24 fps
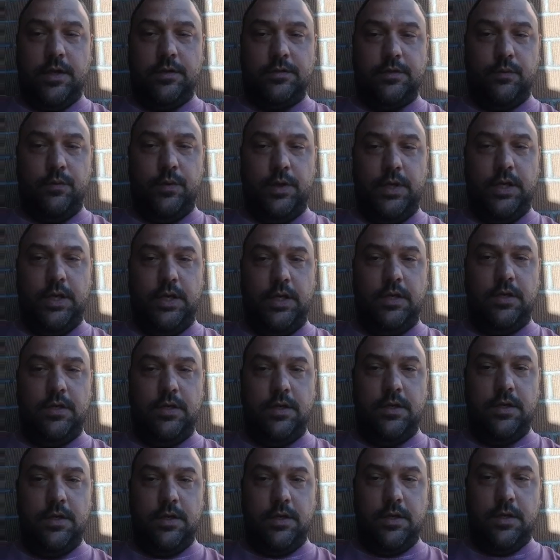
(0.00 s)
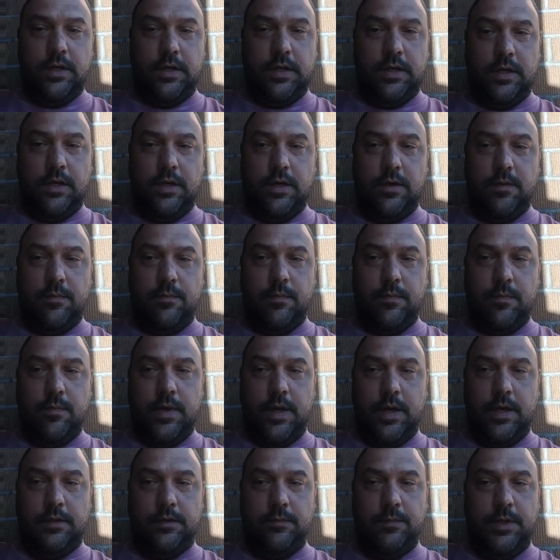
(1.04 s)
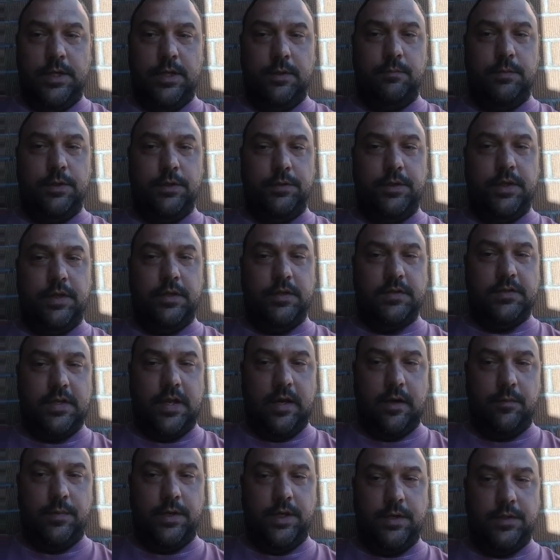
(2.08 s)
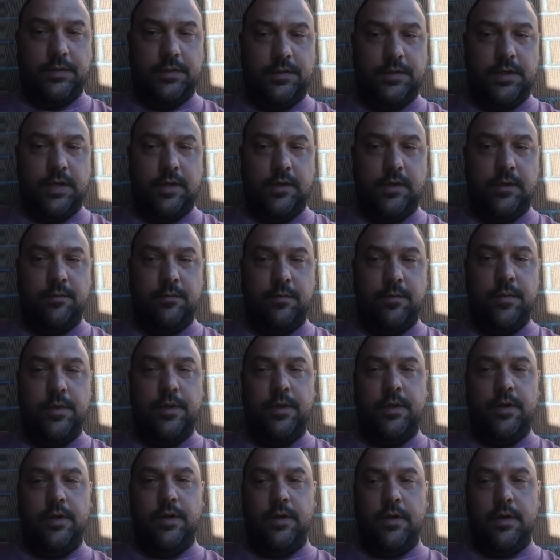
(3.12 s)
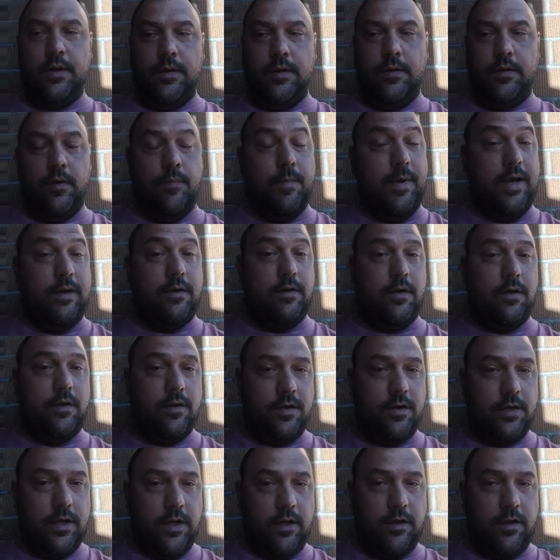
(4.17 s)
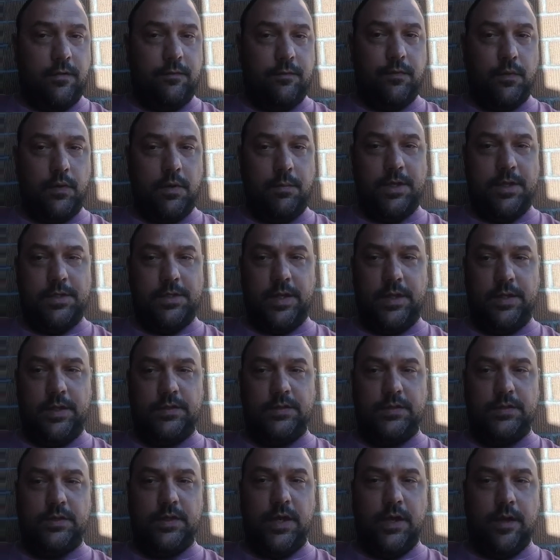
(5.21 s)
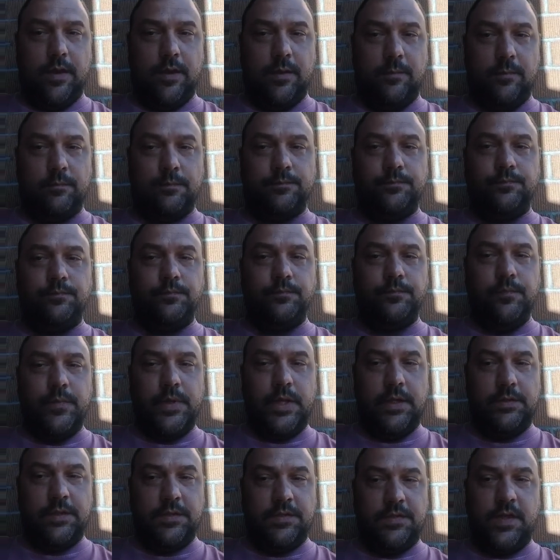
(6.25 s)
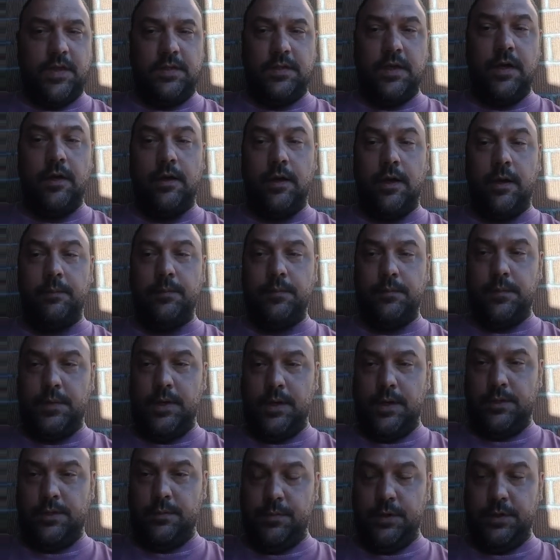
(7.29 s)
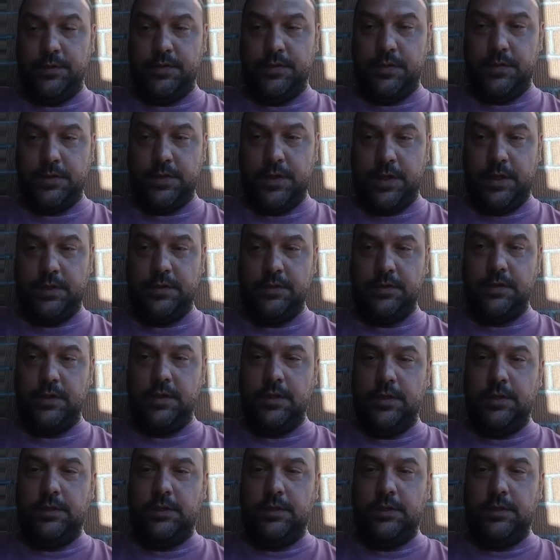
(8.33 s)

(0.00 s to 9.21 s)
So we need to begin building this now, because no matter the form it takes, it does take time to build such things.